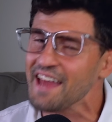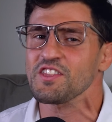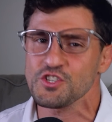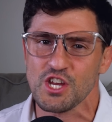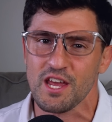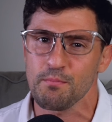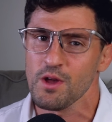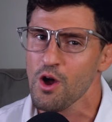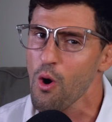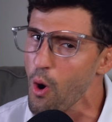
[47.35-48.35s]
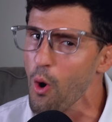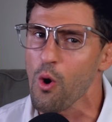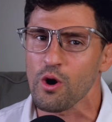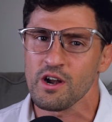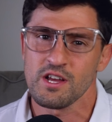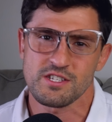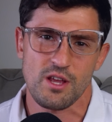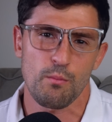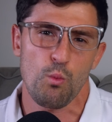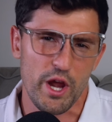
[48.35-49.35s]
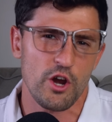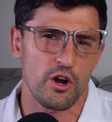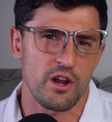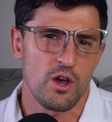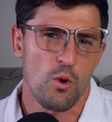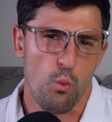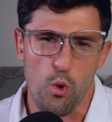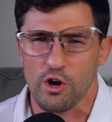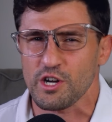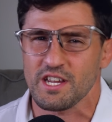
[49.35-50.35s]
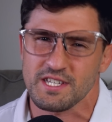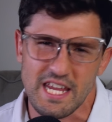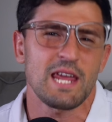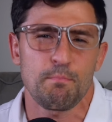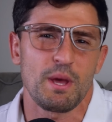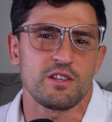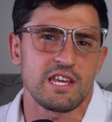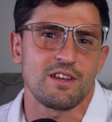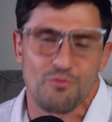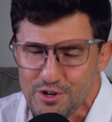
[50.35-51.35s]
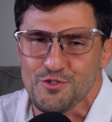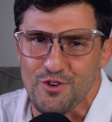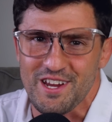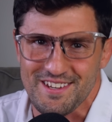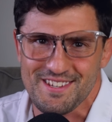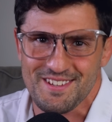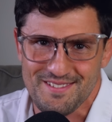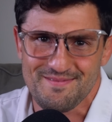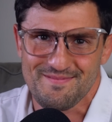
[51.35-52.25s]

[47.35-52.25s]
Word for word: at the gym, or some weird work team building retreat.